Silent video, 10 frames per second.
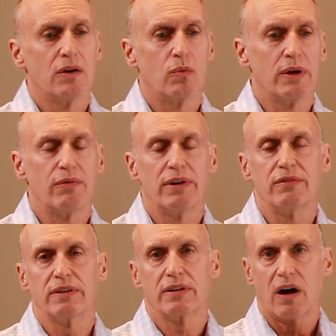We've
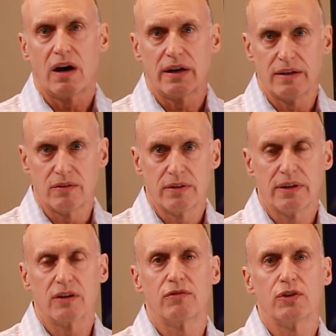even gone and
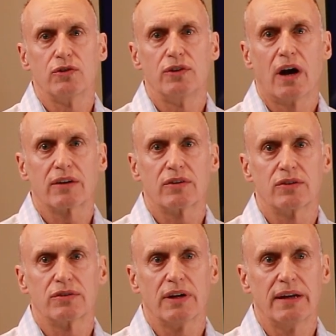interviewed
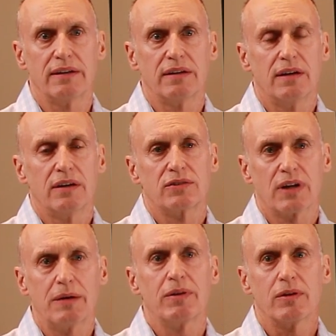doctors, and
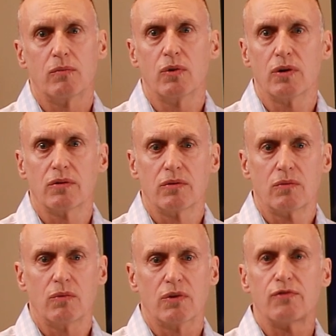some of them
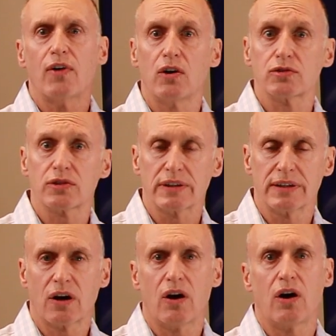will falsely
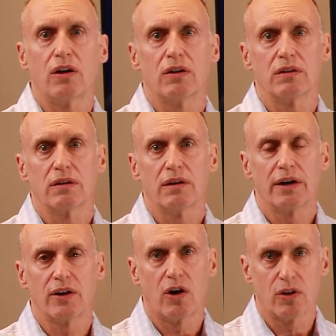call
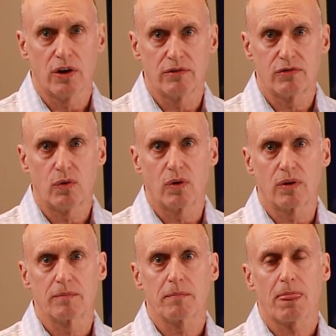an
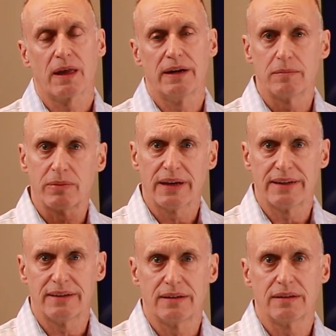all-on-4 an
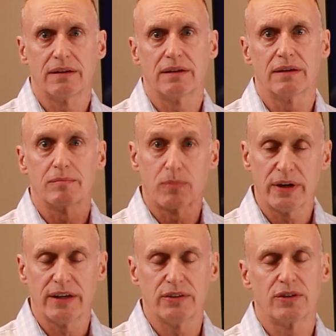implant
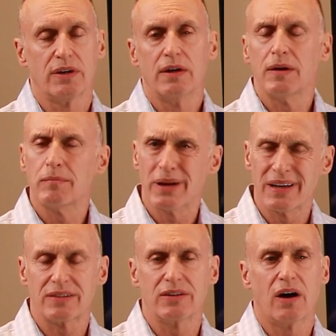bridge, but
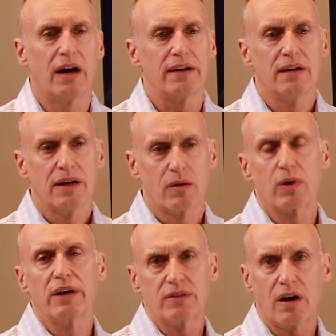it's not.
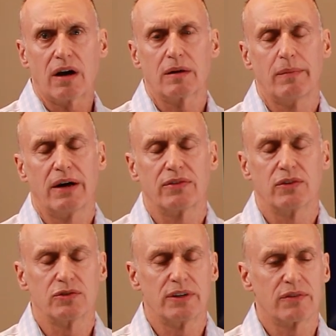We're going to talk about
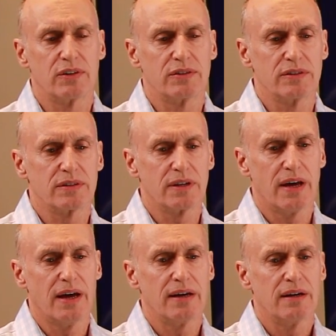those differences
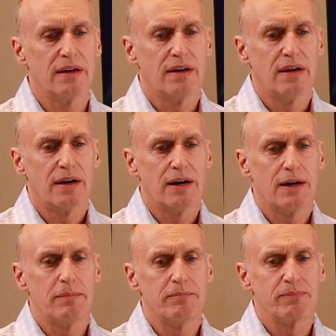today,
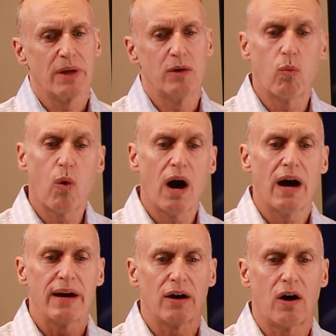and
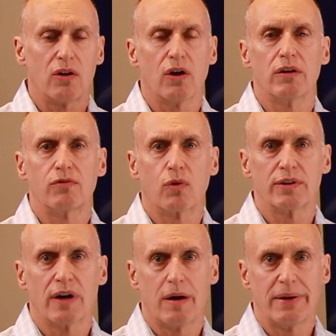why
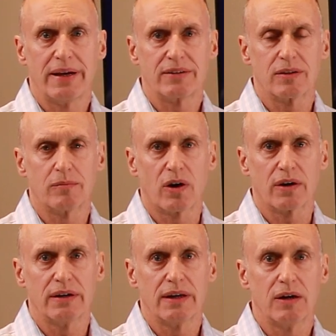all-on-4 dominates the
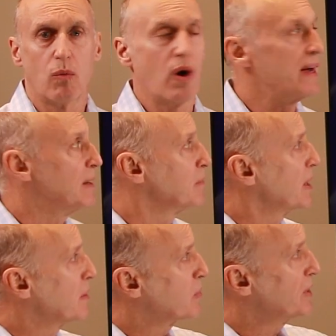market, and why
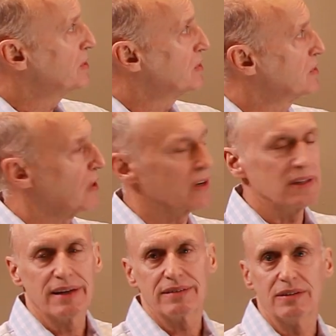implant bridges are
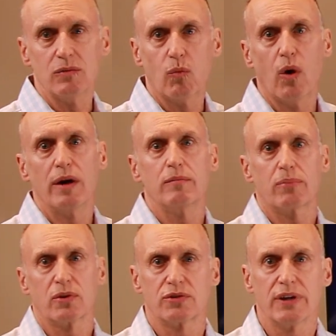less than
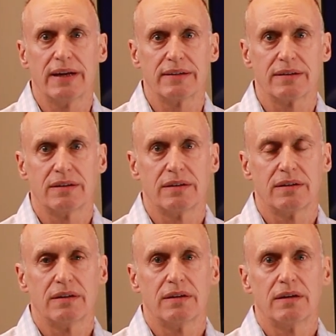1%
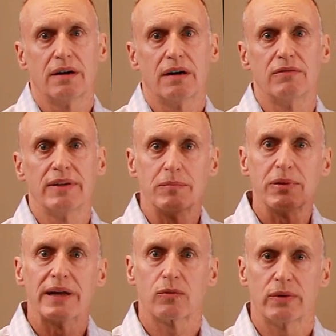of
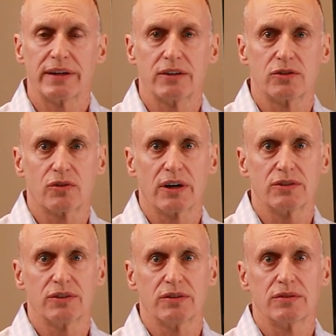implant
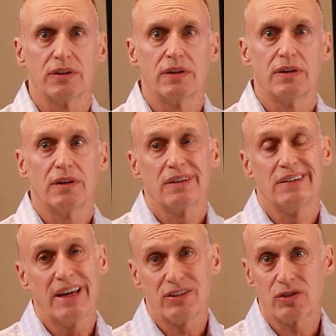reconstructions
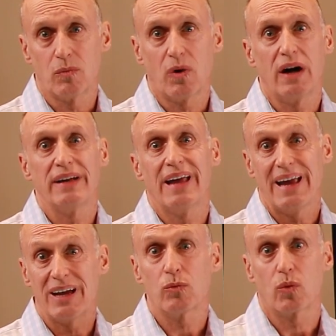nationwide
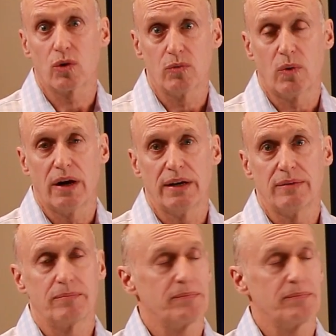and worldwide.